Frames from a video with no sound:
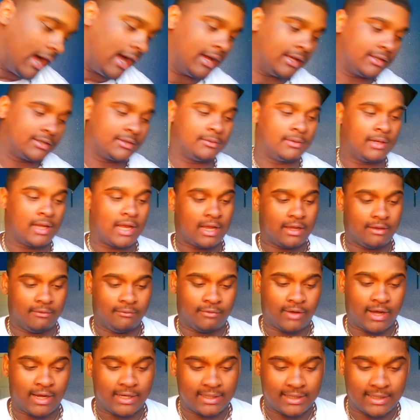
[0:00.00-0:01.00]
I also got
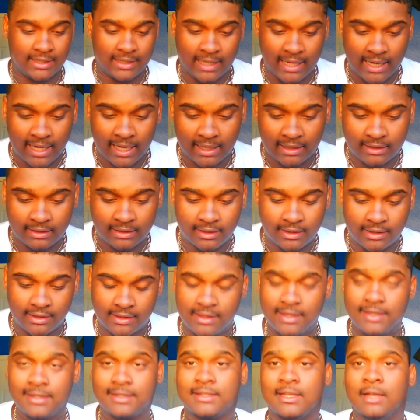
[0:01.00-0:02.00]
invited again
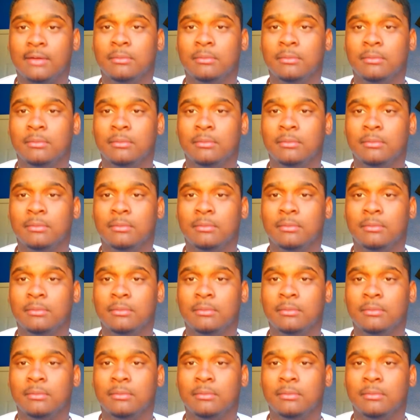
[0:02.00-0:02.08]
this